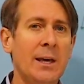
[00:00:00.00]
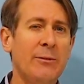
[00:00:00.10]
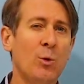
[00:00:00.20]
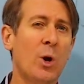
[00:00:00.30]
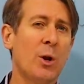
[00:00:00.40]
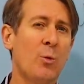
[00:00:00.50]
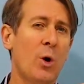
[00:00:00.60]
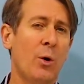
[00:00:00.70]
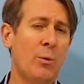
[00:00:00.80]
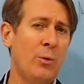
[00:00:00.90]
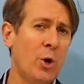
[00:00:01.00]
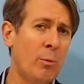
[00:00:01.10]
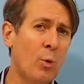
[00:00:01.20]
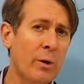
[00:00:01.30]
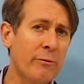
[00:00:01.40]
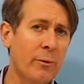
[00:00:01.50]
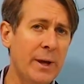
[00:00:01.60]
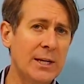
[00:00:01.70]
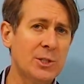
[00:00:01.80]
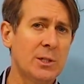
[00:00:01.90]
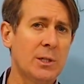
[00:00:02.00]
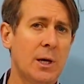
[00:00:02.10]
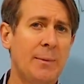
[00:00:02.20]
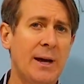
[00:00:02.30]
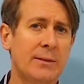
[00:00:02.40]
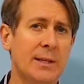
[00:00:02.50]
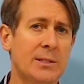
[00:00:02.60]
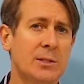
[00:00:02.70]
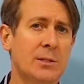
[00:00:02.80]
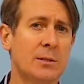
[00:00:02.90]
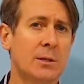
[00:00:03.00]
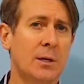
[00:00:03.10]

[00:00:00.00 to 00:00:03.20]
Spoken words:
If you want to know more information about this,